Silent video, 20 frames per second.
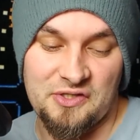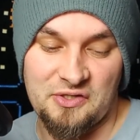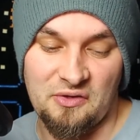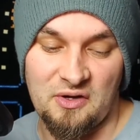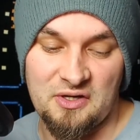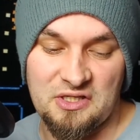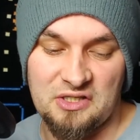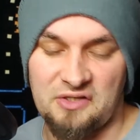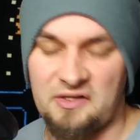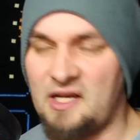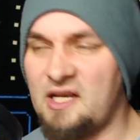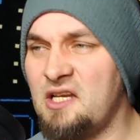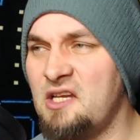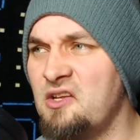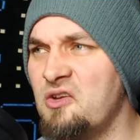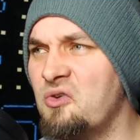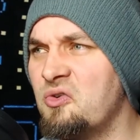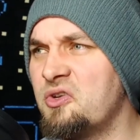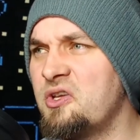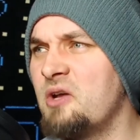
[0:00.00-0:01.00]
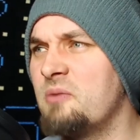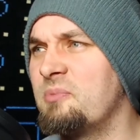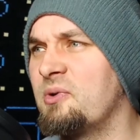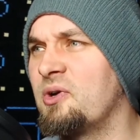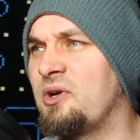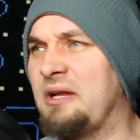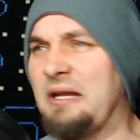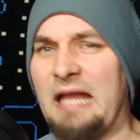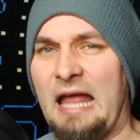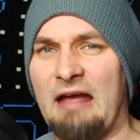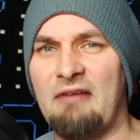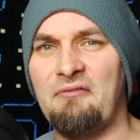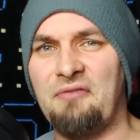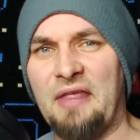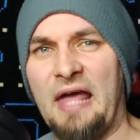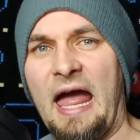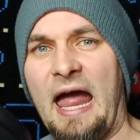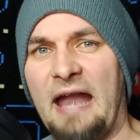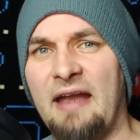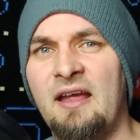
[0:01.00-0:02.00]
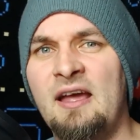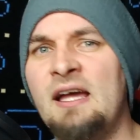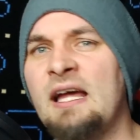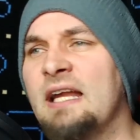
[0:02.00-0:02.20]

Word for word: So I just think the audiobook can have that,